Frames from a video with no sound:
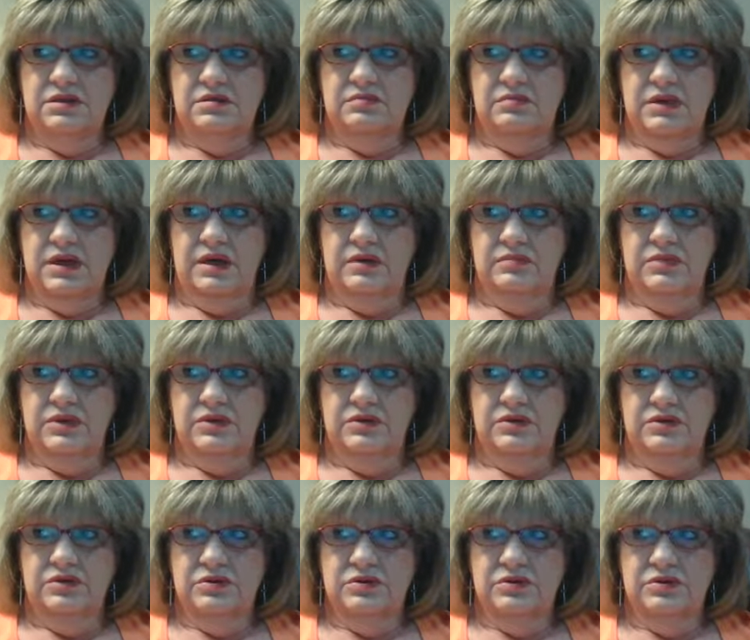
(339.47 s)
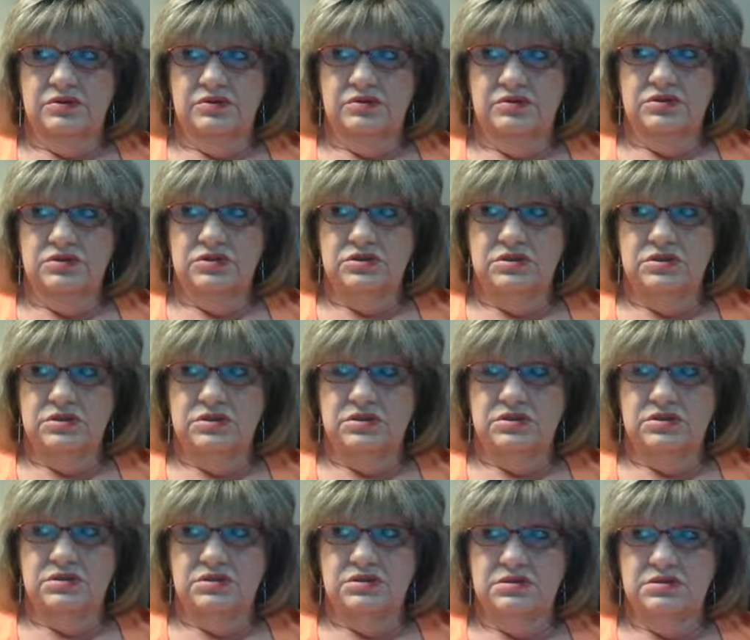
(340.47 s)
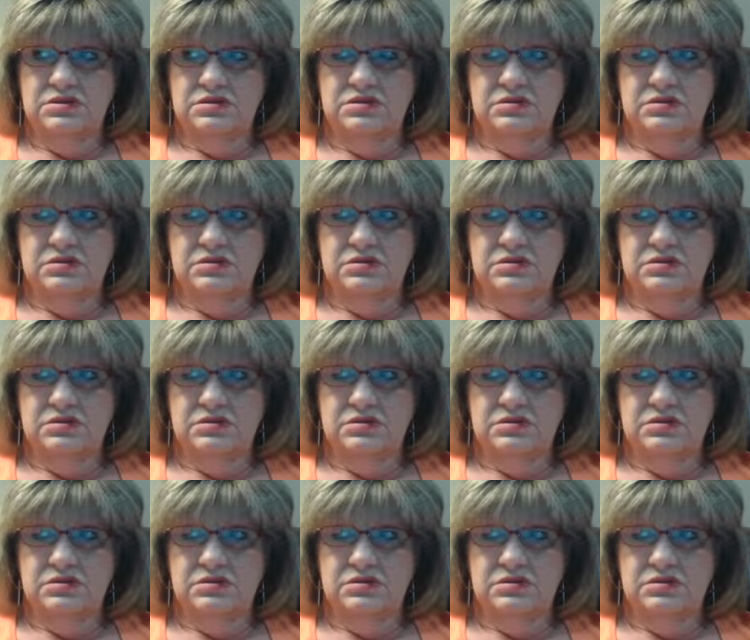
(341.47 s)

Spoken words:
my mother just